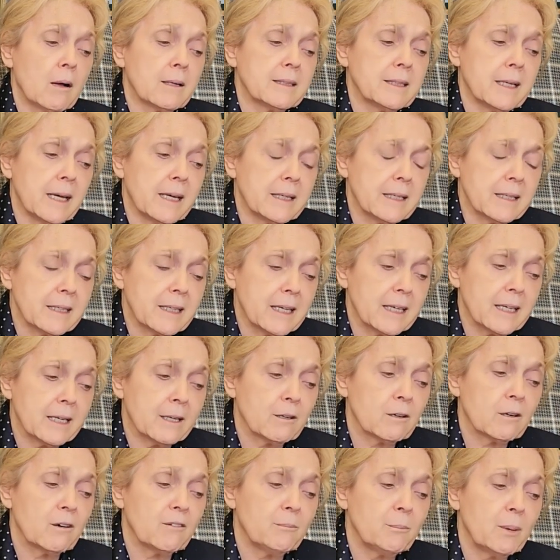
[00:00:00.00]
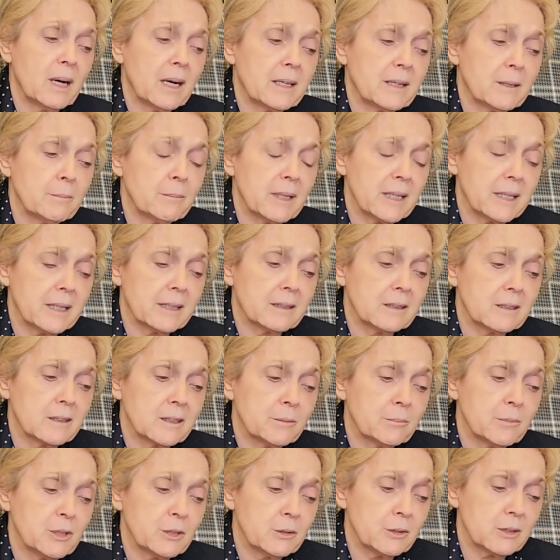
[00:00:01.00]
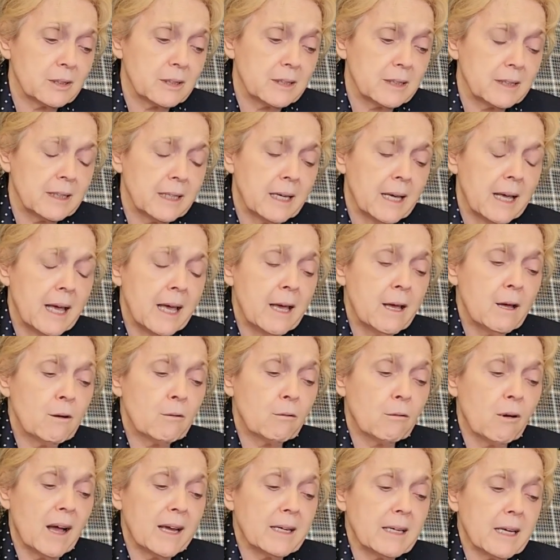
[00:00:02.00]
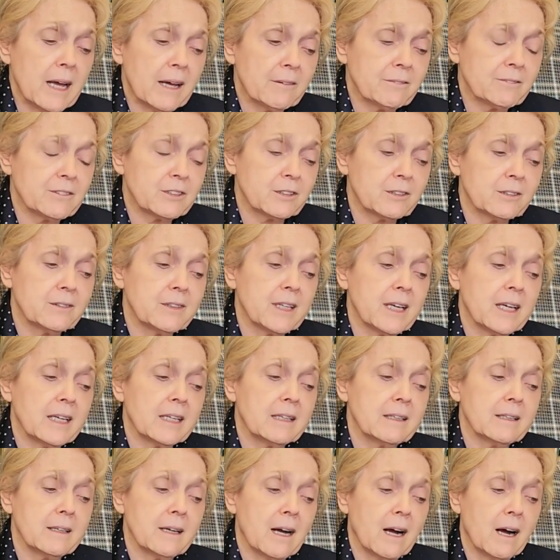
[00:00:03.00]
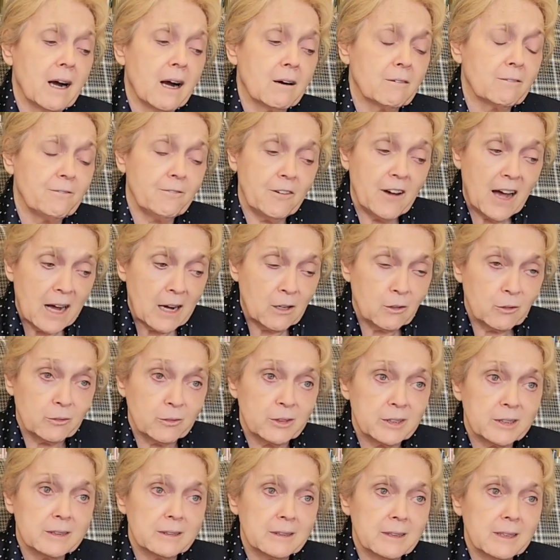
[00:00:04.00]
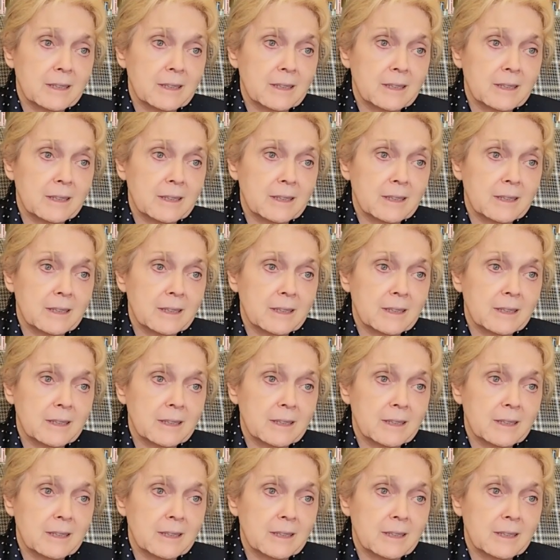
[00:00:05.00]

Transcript: taken care of by the medical community right after they are found.